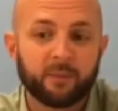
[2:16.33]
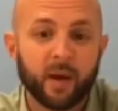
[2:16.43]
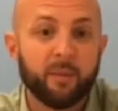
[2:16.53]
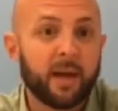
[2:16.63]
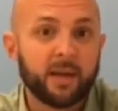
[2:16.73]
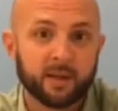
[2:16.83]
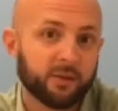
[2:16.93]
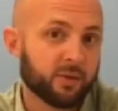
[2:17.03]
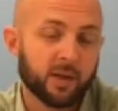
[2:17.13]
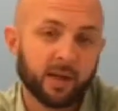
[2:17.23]
amazing
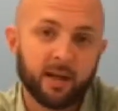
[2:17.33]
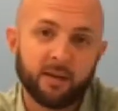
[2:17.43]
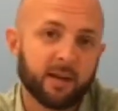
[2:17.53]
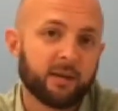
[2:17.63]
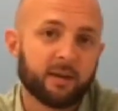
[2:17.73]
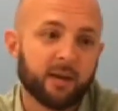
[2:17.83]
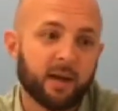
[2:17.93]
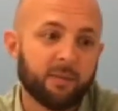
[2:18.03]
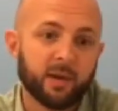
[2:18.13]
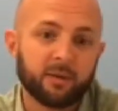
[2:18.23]
drug, I think,
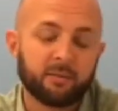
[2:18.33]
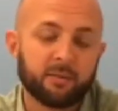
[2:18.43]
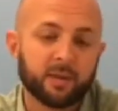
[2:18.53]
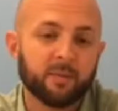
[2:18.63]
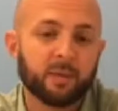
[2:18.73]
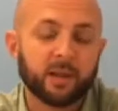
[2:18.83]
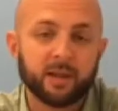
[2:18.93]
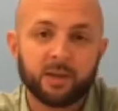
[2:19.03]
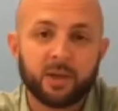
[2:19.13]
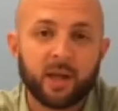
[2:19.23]
that
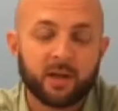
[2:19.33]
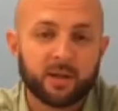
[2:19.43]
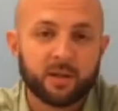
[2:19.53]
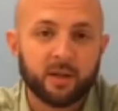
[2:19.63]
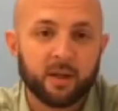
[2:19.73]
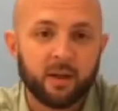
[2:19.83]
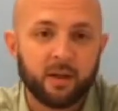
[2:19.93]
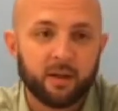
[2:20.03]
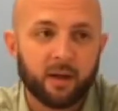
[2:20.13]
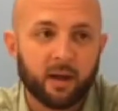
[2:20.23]
completely changed
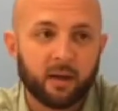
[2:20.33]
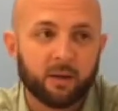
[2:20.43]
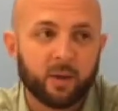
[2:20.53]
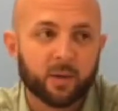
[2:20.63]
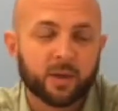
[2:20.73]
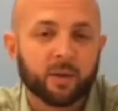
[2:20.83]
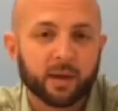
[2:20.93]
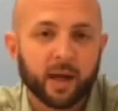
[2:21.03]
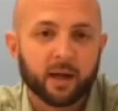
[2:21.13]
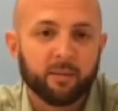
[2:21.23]
what was
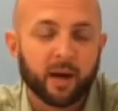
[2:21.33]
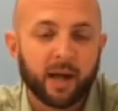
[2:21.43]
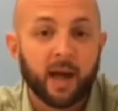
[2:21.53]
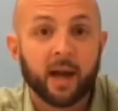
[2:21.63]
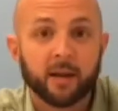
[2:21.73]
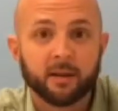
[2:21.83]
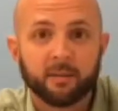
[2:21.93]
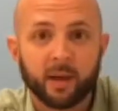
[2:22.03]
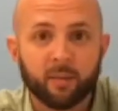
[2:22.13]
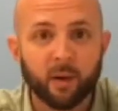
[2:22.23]
going on in my head,
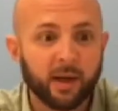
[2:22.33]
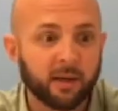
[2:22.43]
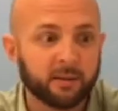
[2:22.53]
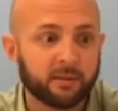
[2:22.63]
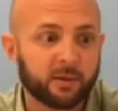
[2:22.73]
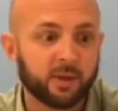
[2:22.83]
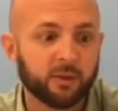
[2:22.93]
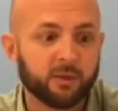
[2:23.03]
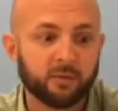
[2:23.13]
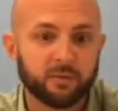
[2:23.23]
my brain, to
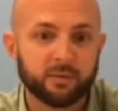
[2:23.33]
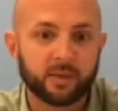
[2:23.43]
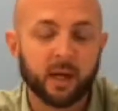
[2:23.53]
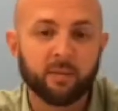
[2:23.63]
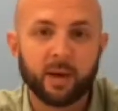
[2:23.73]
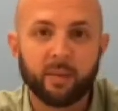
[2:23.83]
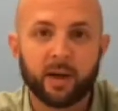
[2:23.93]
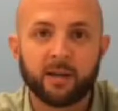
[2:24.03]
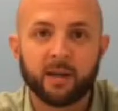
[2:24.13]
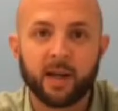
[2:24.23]
tell my
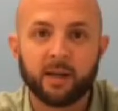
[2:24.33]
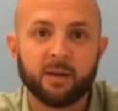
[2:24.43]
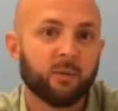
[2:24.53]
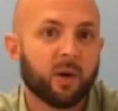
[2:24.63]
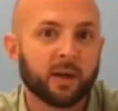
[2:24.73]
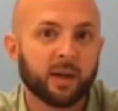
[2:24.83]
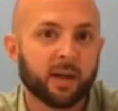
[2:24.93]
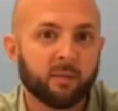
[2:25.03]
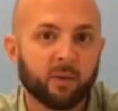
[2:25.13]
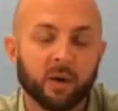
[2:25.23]
body that I didn't want it
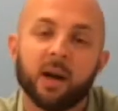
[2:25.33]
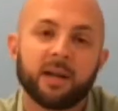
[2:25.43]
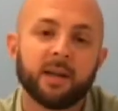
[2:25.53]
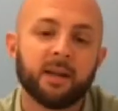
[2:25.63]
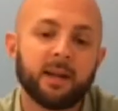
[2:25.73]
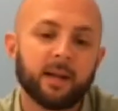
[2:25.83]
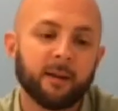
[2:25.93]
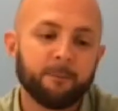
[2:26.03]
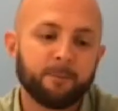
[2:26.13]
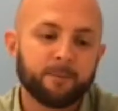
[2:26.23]
anymore, I didn't need it.
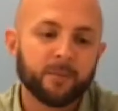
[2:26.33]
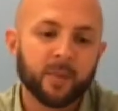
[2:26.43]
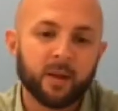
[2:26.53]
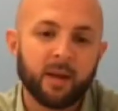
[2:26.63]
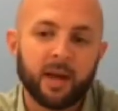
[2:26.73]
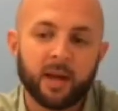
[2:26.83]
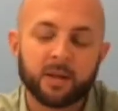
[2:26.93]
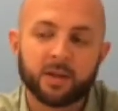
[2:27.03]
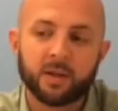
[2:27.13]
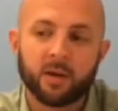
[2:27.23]

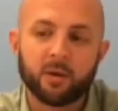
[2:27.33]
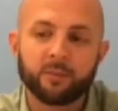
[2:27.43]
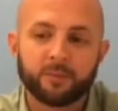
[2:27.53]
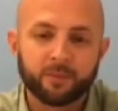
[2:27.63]
And so